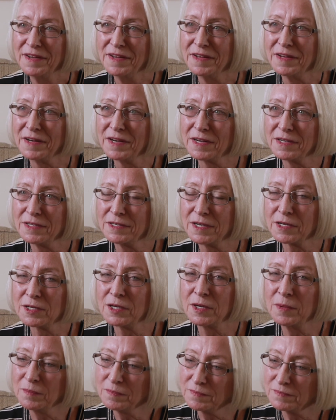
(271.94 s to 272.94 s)
And I tucked
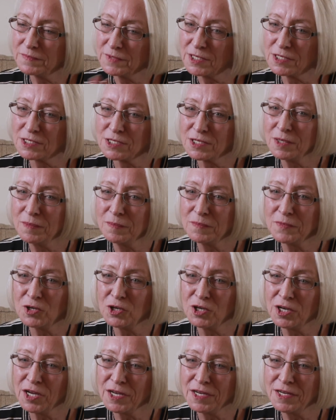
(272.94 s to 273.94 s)
him, kissed him
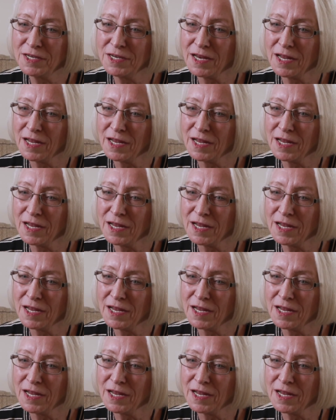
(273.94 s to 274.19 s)
goodnight,